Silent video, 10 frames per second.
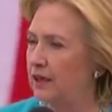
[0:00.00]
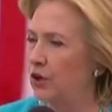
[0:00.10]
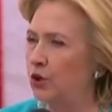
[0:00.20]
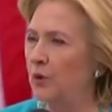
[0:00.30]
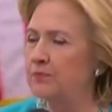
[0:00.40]

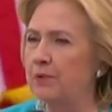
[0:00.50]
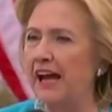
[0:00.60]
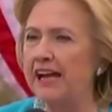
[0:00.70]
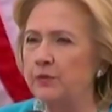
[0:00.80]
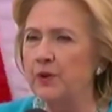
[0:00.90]
who would
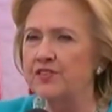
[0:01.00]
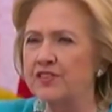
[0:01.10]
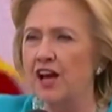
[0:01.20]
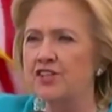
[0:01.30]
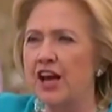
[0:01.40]
paint with
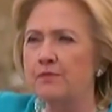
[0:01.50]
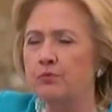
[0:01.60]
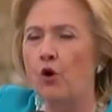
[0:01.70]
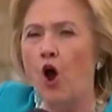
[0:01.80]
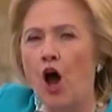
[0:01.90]
such a
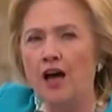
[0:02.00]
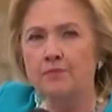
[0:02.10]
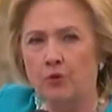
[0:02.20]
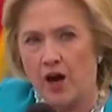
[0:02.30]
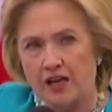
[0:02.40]

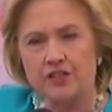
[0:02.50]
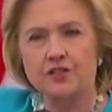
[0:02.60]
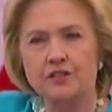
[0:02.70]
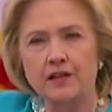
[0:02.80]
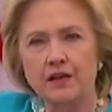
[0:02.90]
broad
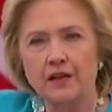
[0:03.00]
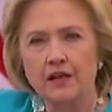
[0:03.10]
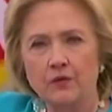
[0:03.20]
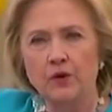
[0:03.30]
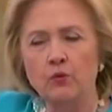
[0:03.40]
brush,
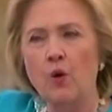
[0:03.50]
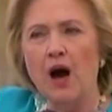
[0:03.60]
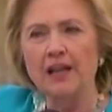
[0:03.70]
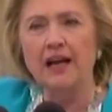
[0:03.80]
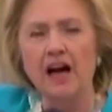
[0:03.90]
would
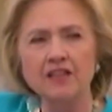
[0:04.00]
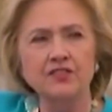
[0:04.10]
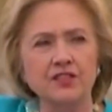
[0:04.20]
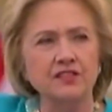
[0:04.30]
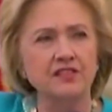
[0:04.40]
want
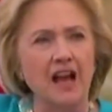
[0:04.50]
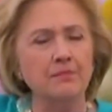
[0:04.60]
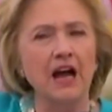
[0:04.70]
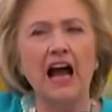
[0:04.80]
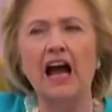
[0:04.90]
us to
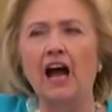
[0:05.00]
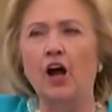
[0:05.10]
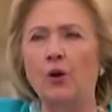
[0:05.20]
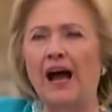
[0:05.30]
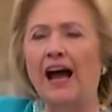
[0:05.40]

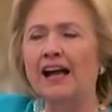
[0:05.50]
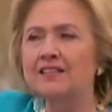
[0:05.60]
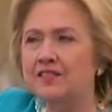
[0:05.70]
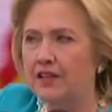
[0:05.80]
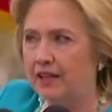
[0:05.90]
somehow
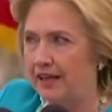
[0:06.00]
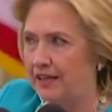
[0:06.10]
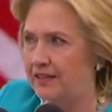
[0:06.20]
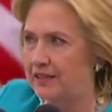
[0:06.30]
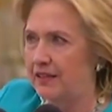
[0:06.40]

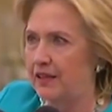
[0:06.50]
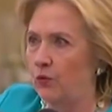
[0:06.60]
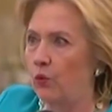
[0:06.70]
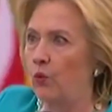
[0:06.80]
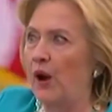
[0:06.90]
isolate,
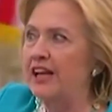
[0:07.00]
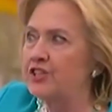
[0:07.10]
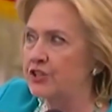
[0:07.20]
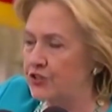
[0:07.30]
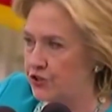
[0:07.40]

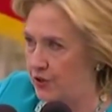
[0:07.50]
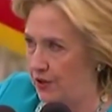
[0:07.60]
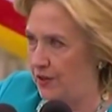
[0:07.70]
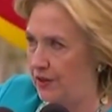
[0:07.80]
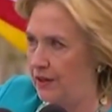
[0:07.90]

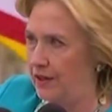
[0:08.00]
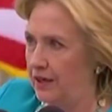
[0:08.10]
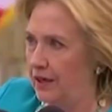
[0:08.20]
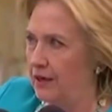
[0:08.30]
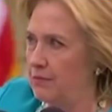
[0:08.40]
register
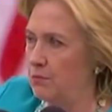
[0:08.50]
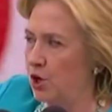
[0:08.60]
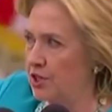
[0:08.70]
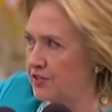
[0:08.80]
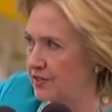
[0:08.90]

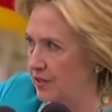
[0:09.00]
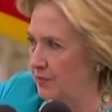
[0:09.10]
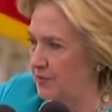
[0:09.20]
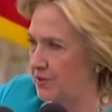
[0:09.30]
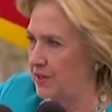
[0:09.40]

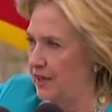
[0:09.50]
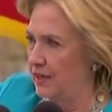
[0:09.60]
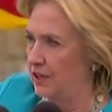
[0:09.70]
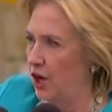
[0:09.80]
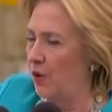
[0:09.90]
Muslims,
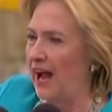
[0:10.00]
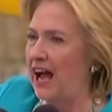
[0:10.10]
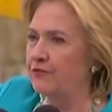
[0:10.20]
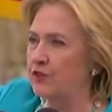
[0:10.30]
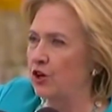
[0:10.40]
go
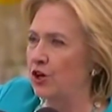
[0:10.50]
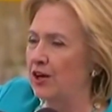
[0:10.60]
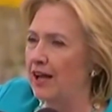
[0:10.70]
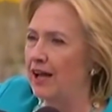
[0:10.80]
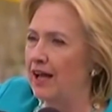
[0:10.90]

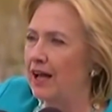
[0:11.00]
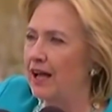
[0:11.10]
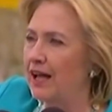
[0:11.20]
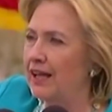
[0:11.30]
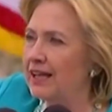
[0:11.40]
after
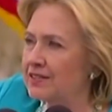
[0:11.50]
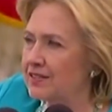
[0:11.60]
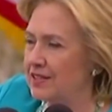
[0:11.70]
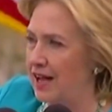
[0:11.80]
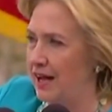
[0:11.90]

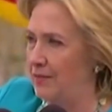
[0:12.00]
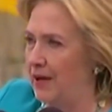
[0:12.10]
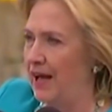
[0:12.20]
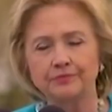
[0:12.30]
Islam.